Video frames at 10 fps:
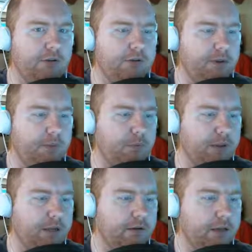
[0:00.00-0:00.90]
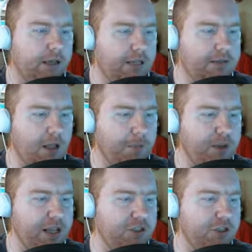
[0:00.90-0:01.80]
do something with it. Install
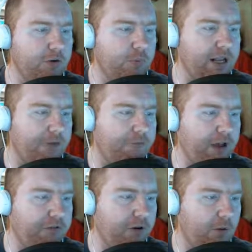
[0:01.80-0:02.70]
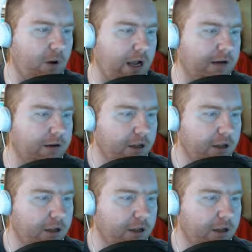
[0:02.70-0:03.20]
PSU. We got a 500 watt